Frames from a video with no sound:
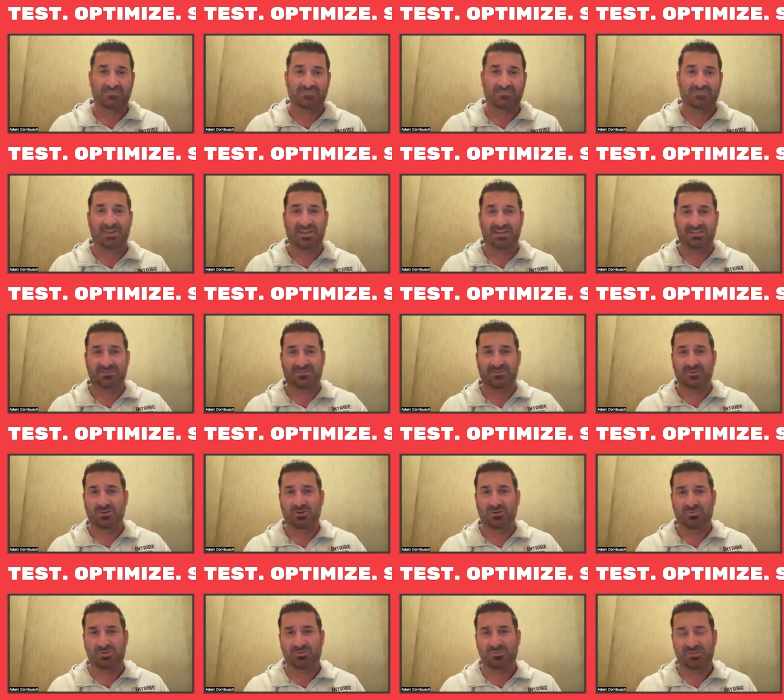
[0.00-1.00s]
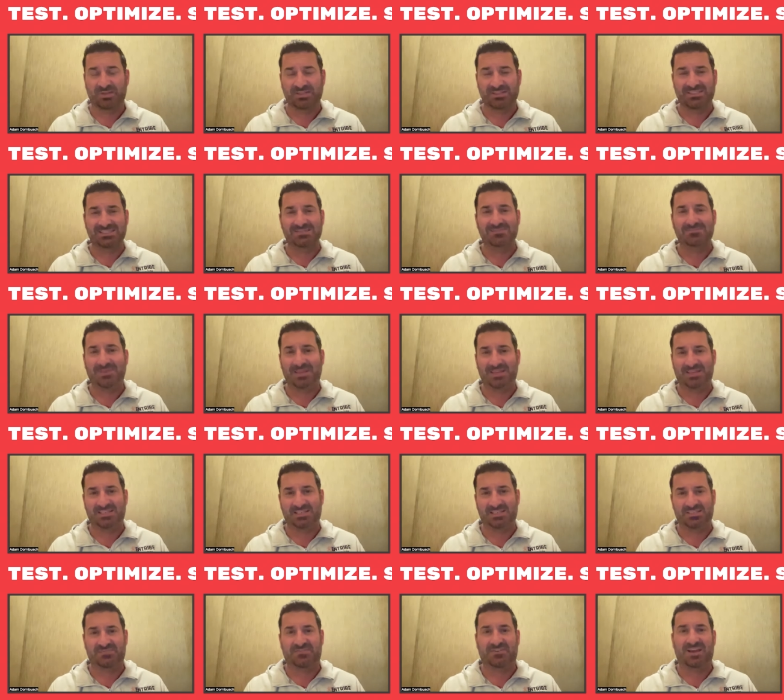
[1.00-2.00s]
to manage it for GoPro, but it didn't make
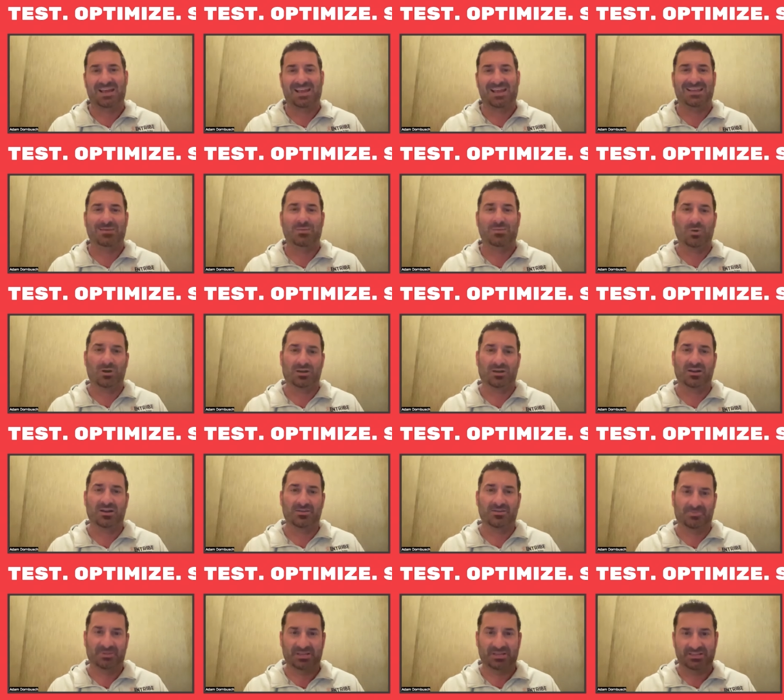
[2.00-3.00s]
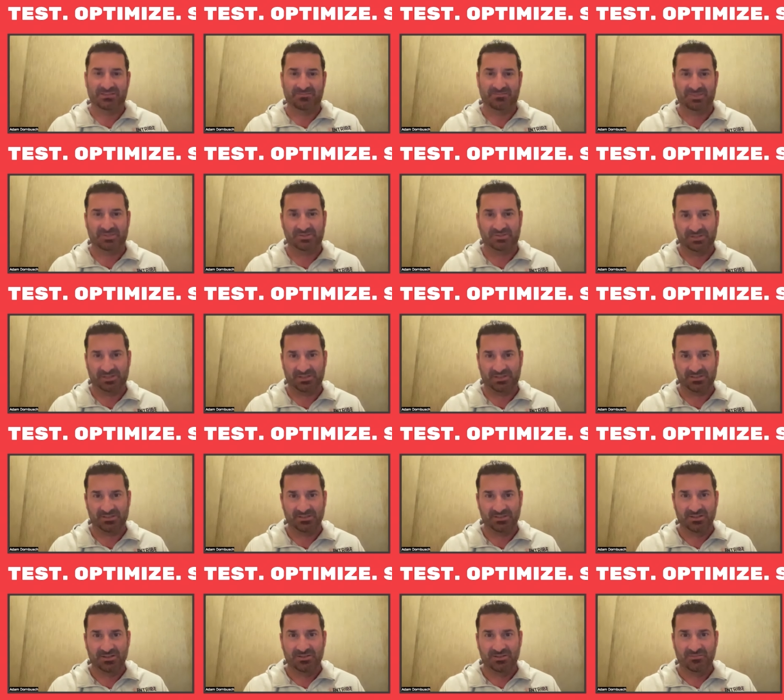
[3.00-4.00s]
sense for any one company to build it.
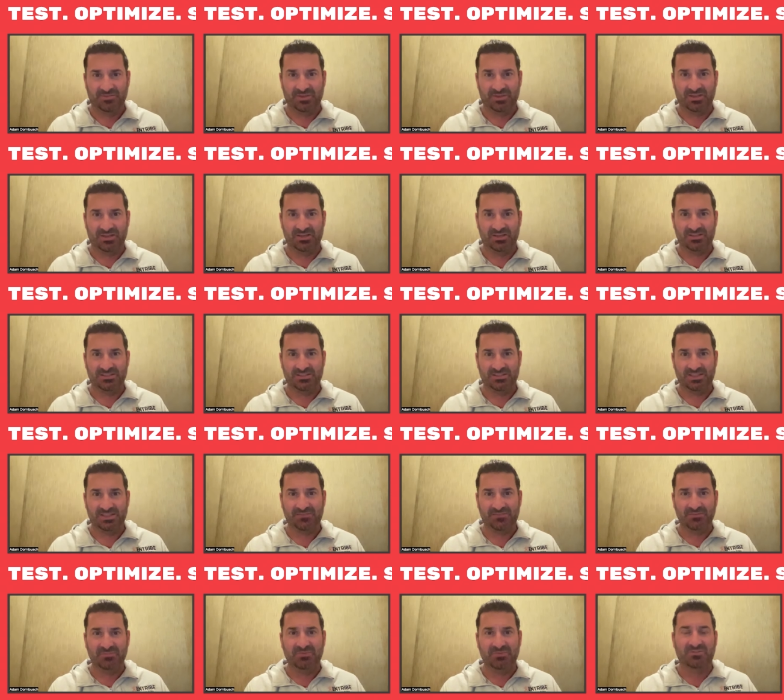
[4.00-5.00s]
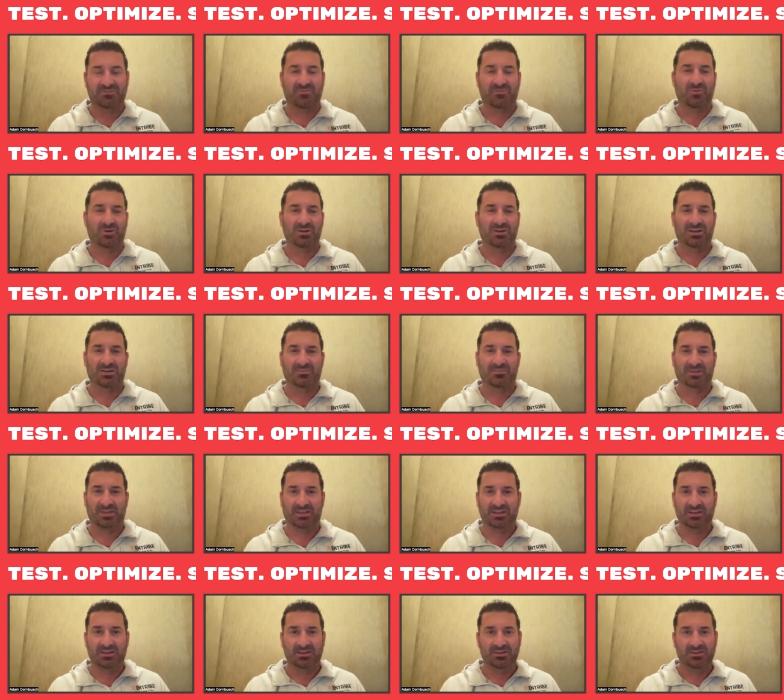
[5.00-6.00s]
Because if you build it for one
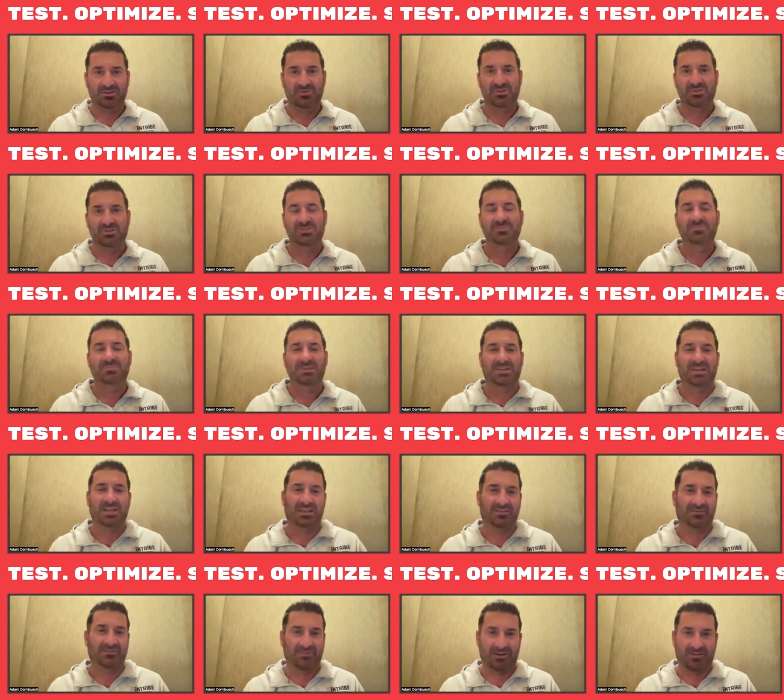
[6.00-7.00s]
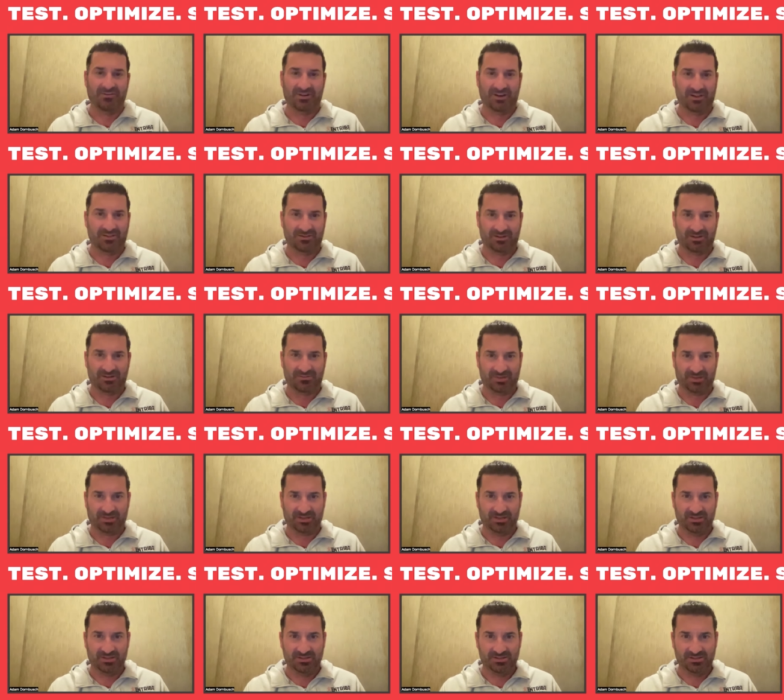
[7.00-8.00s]
company, you can duplicate it for every other company.
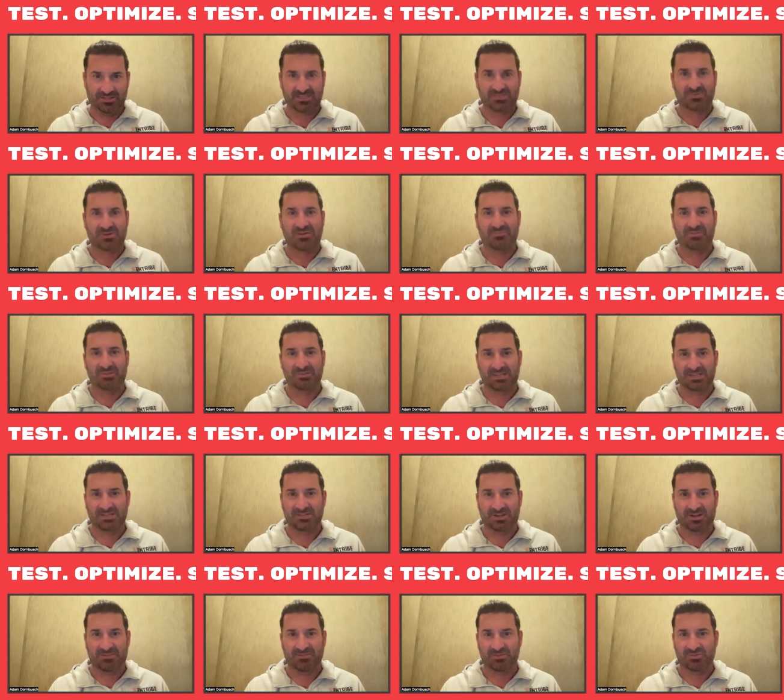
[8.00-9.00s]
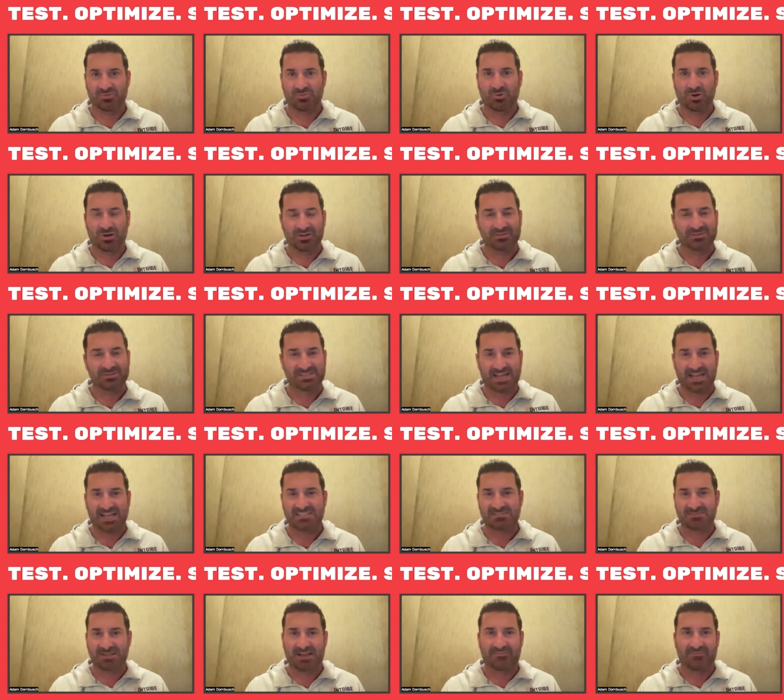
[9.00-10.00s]
So that's why I built right. EnTribe. It's one
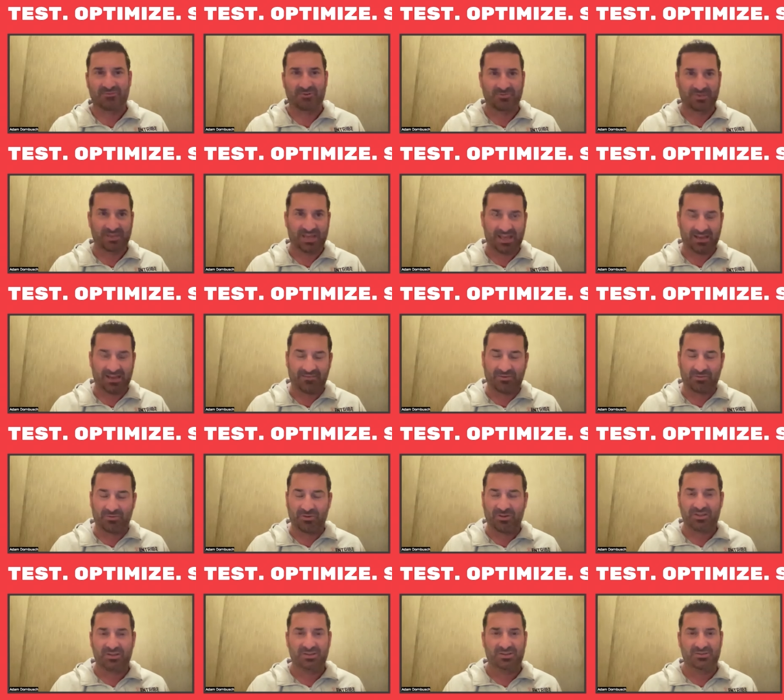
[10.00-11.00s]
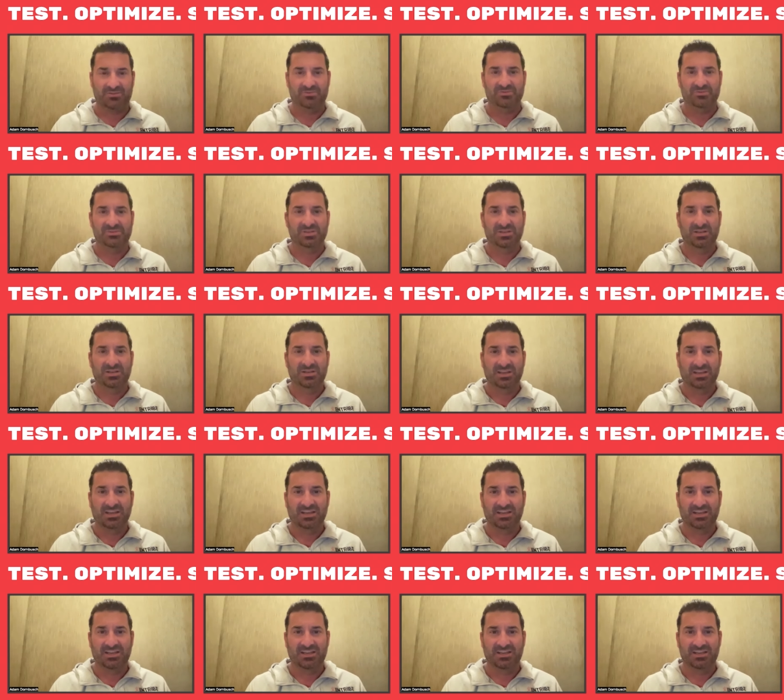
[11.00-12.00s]
SaaS platform that everyone can use
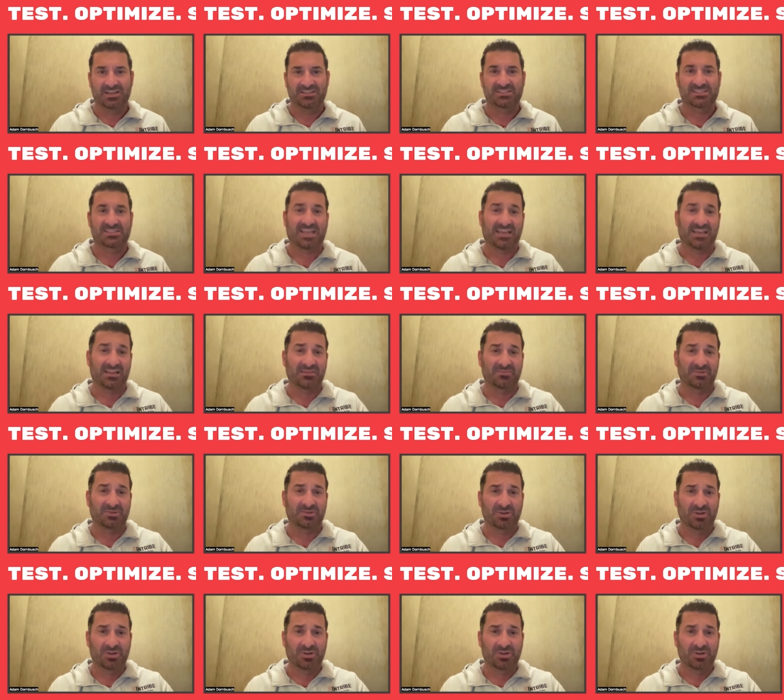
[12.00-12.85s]
and it's scalable.